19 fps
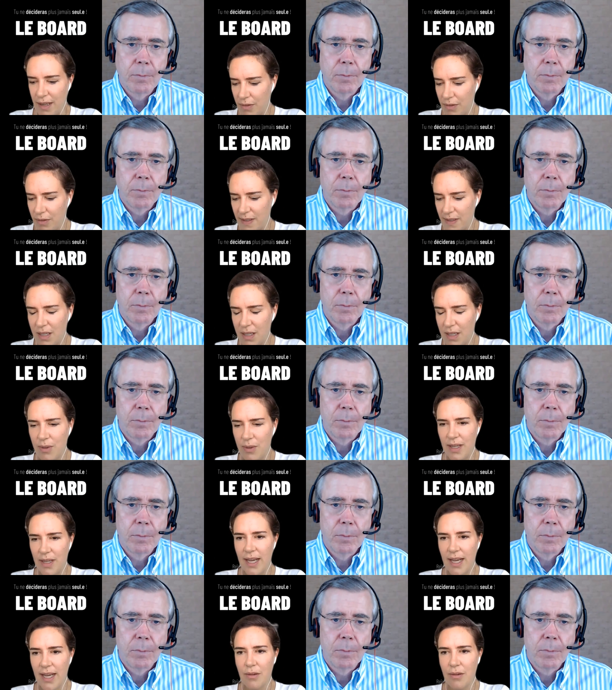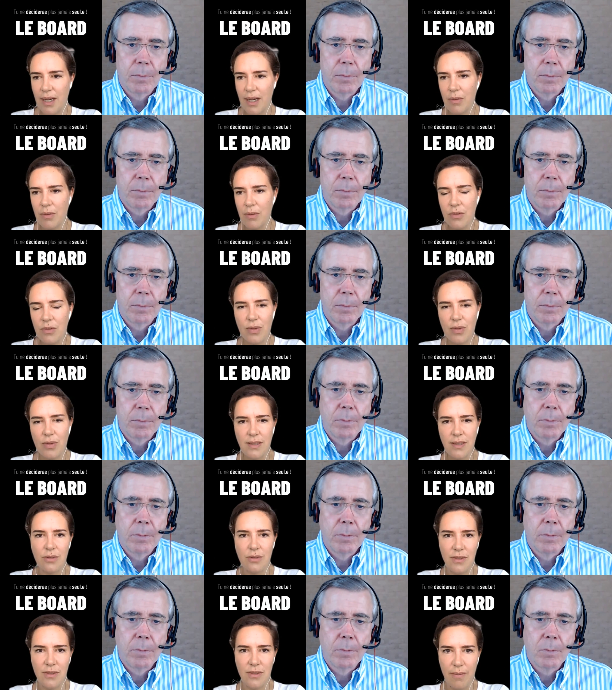Speaker 1: and everything but i, I want to
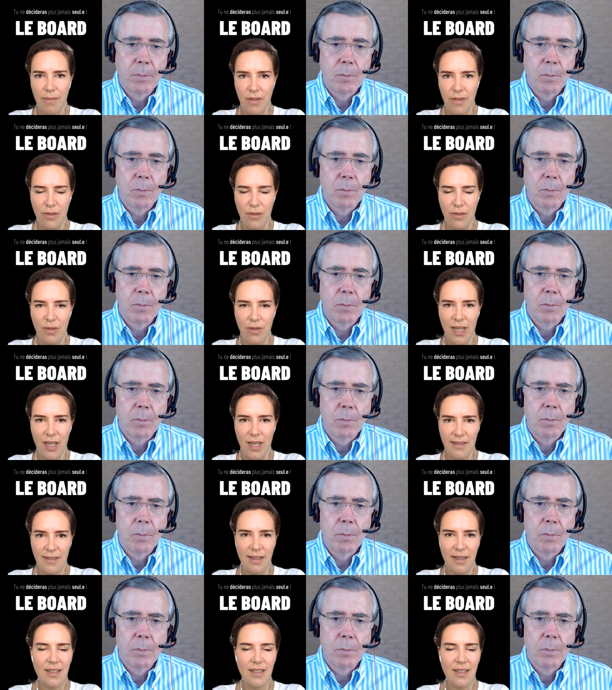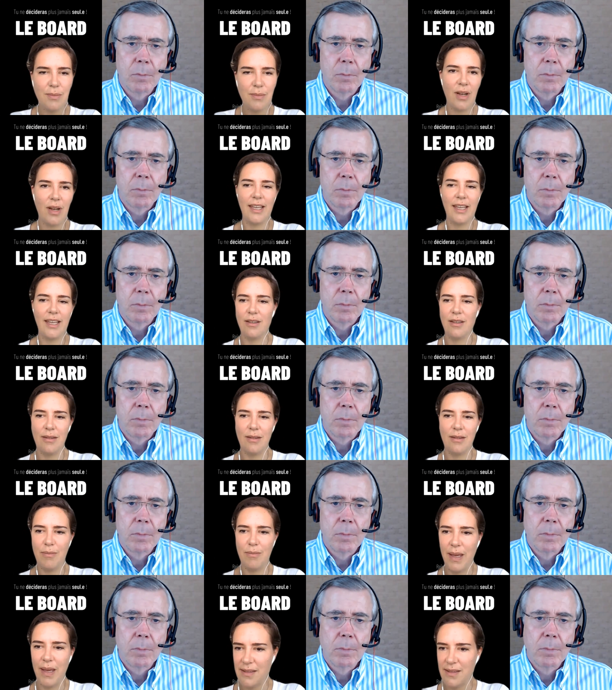ask you something douglas and it's more like a
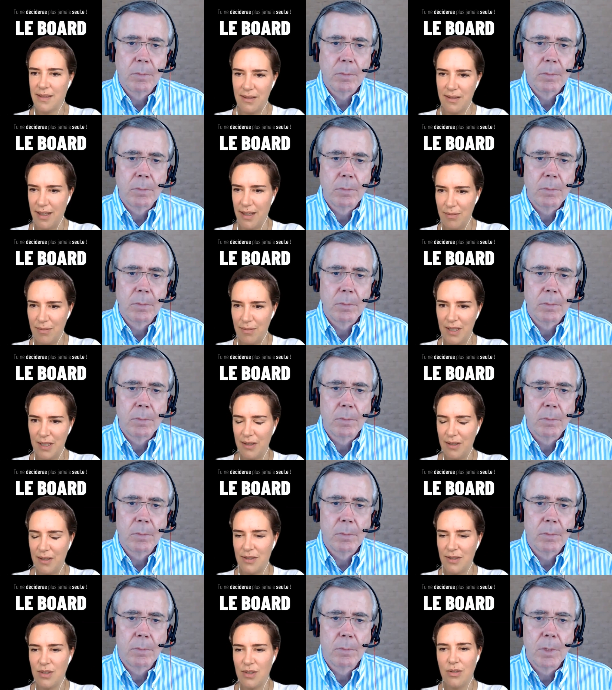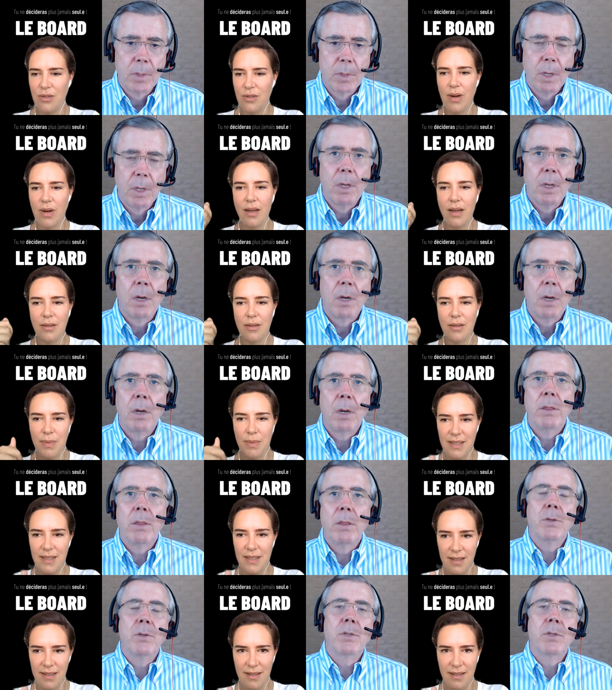uh, personal because you are those,
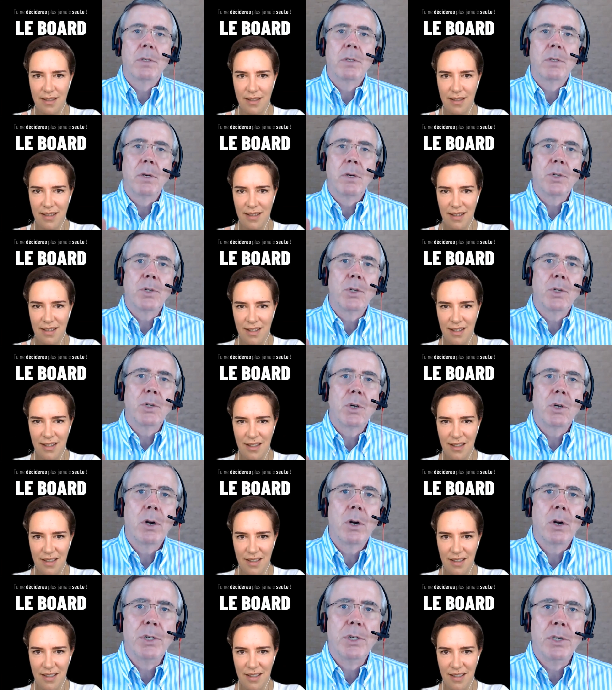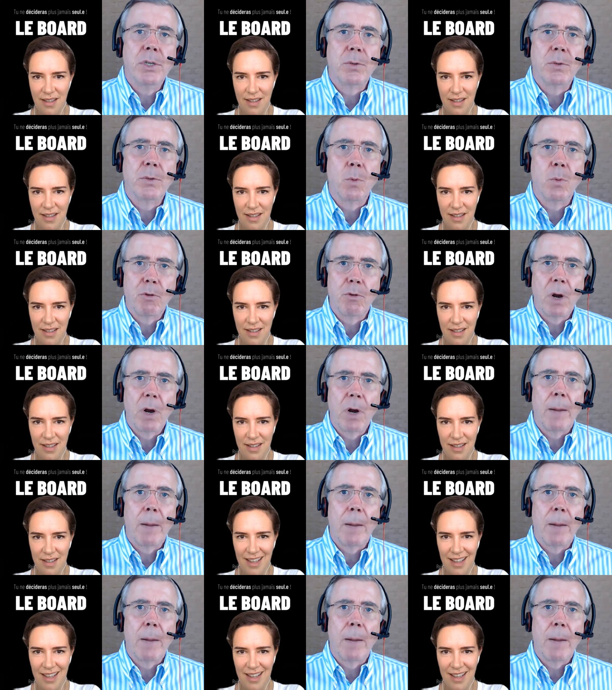business-
Speaker 2: those charges were dropped